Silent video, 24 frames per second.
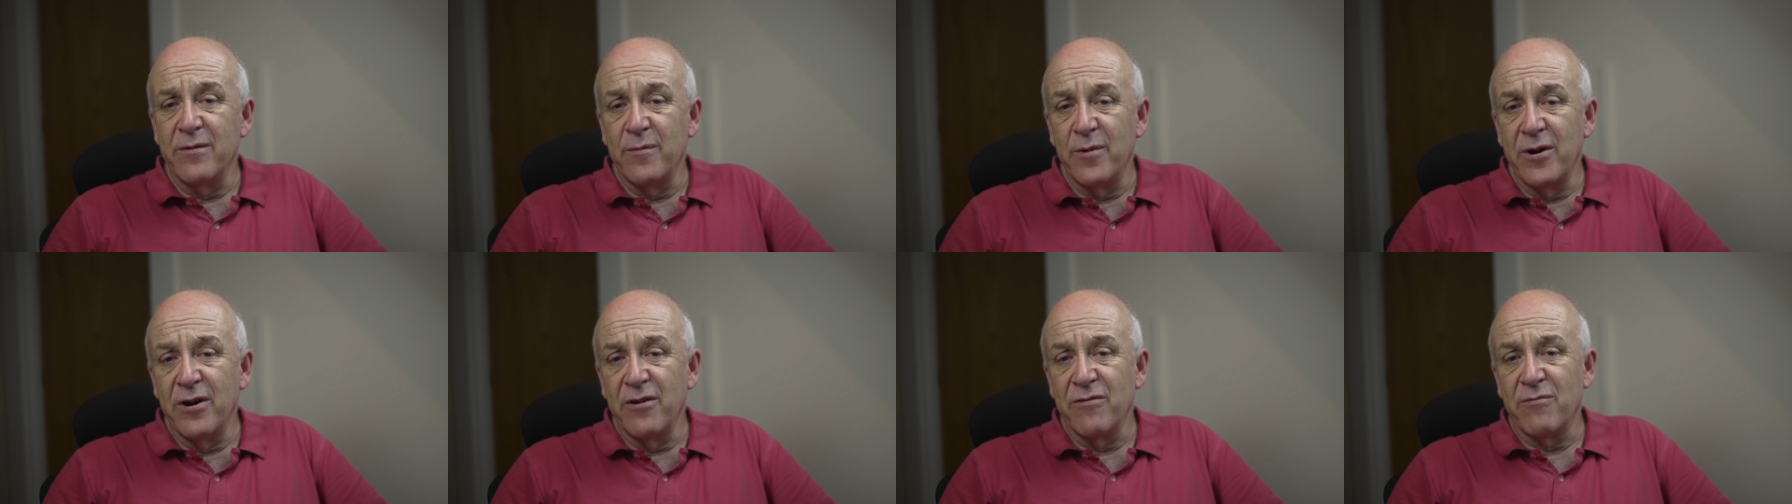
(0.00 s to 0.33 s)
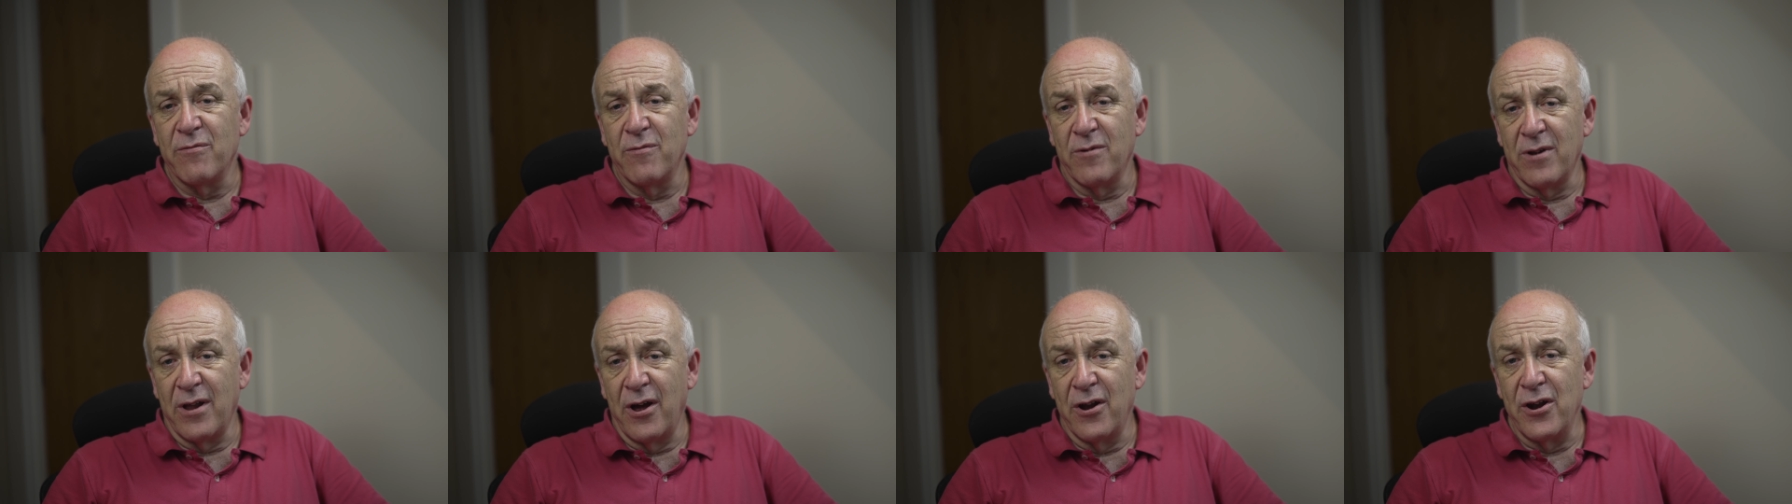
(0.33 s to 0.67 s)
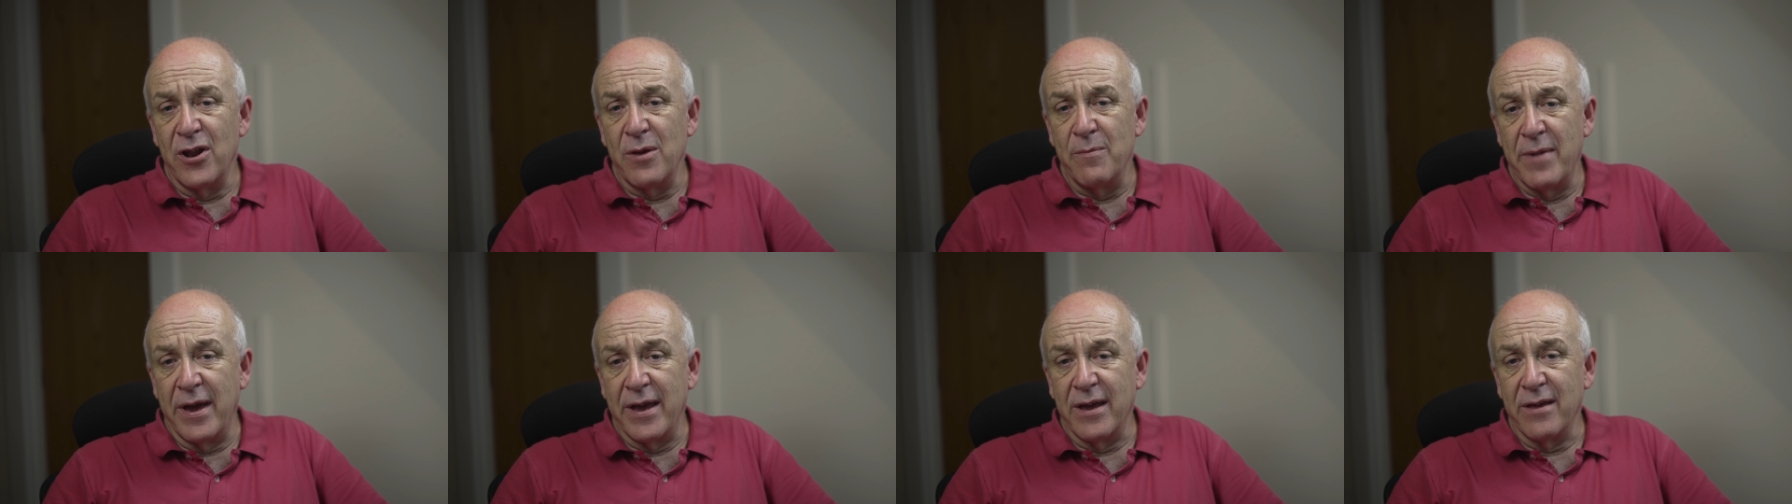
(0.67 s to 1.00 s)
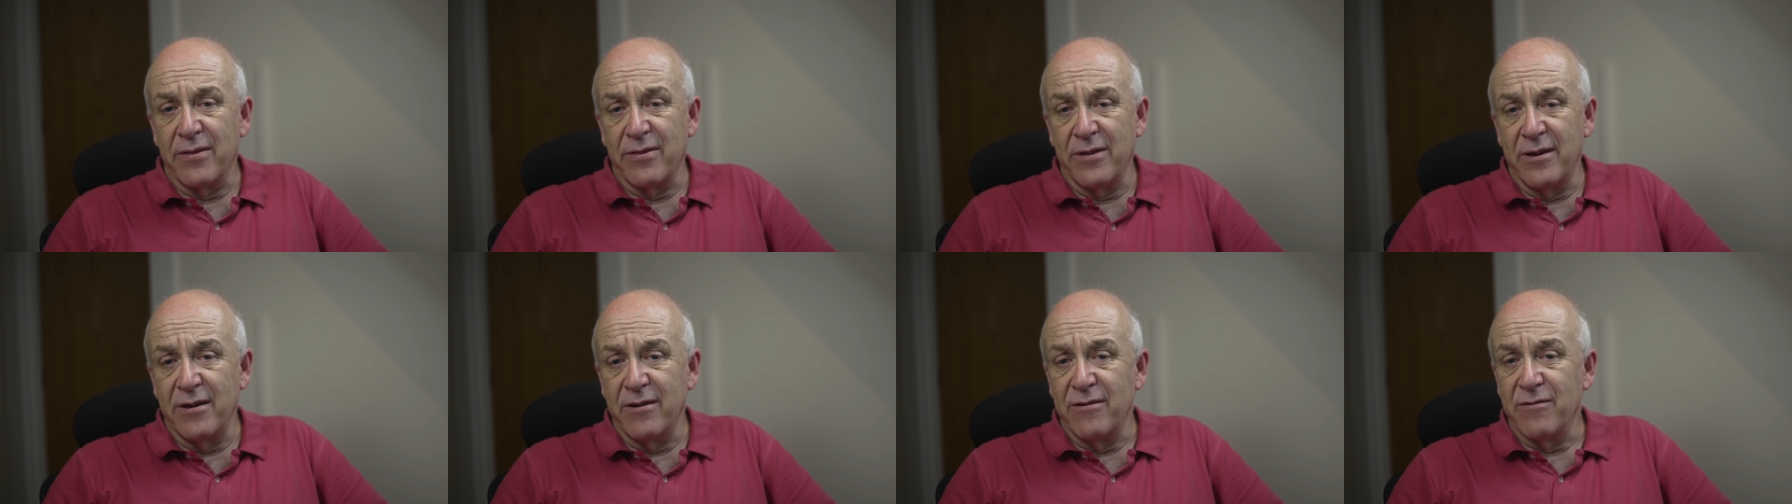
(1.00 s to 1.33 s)
the wheels will only make
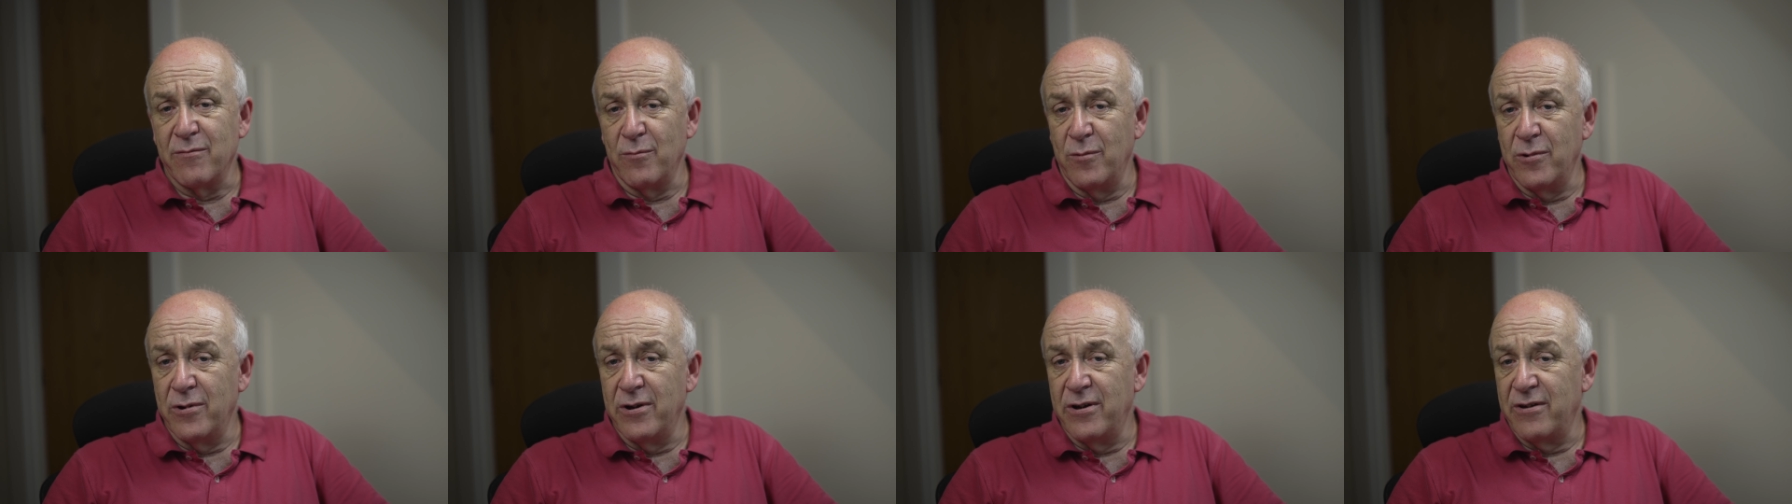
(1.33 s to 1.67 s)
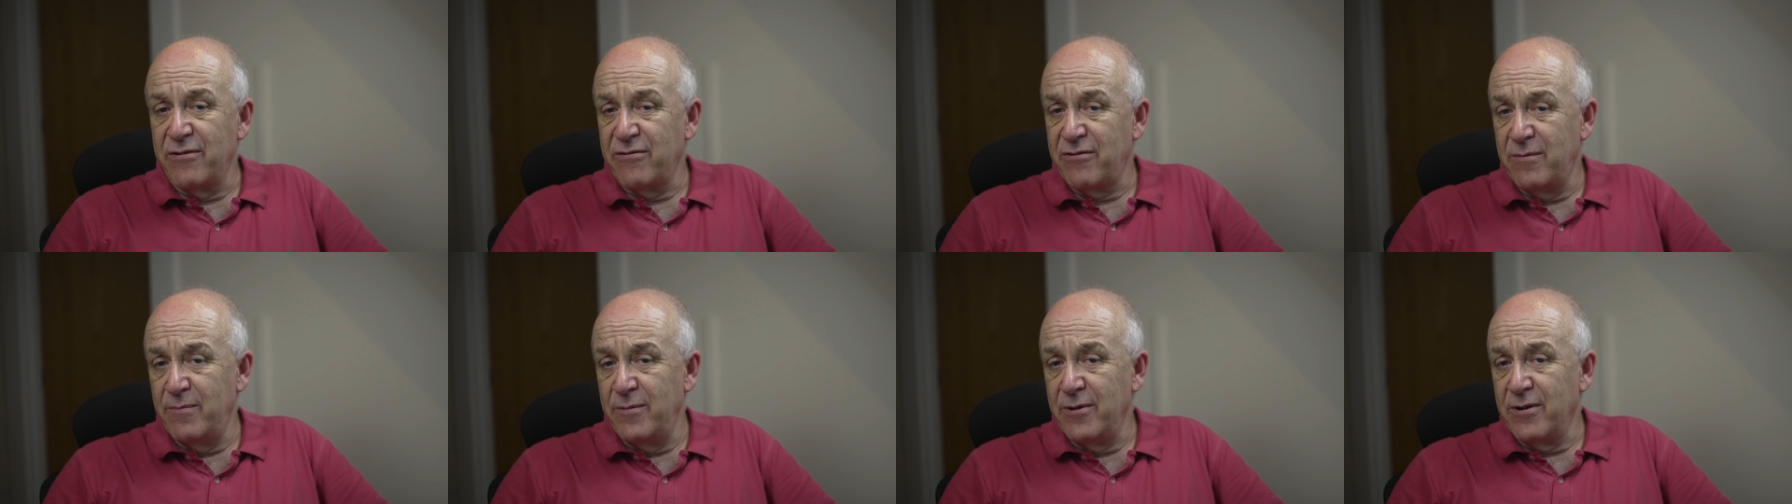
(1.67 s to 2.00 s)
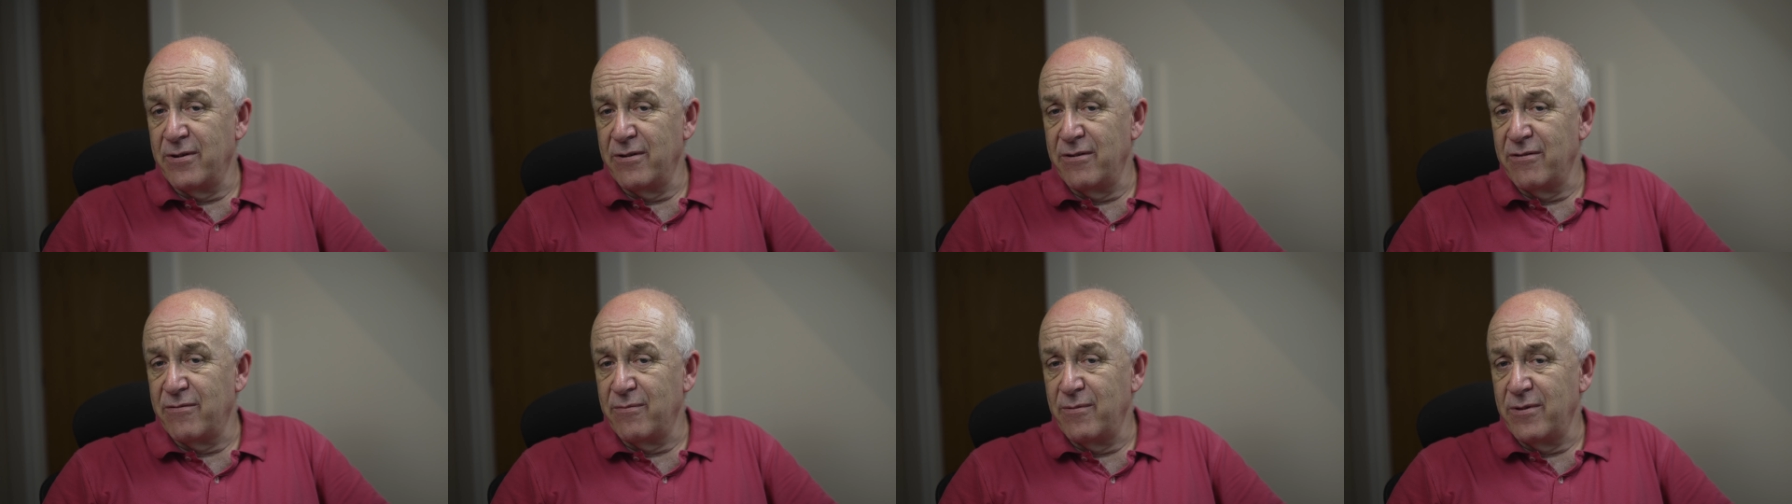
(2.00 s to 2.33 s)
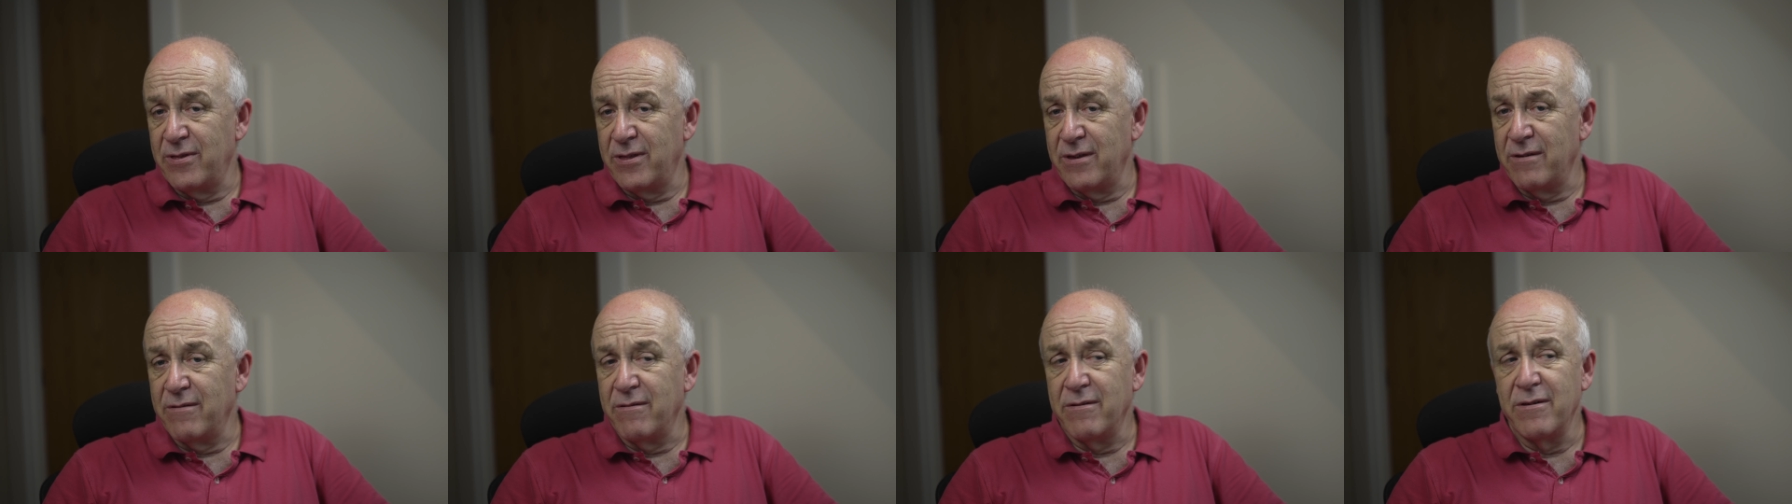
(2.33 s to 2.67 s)
things worse, to be honest with
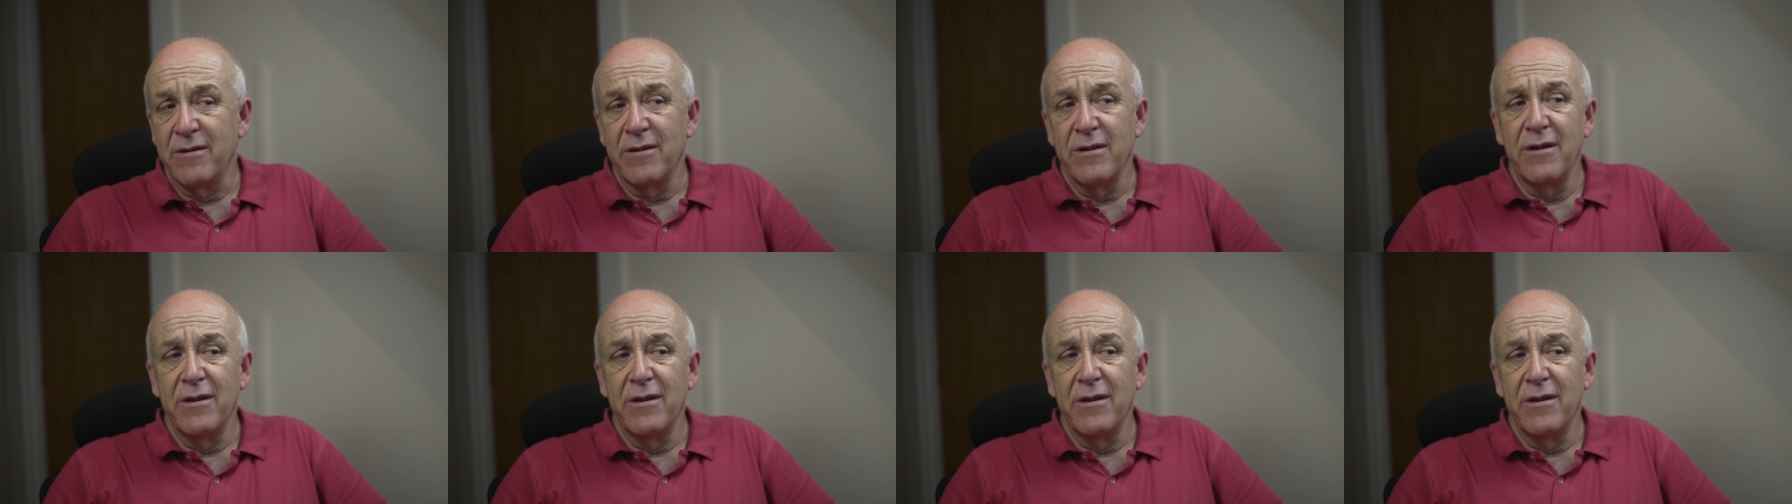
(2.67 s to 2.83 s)
you.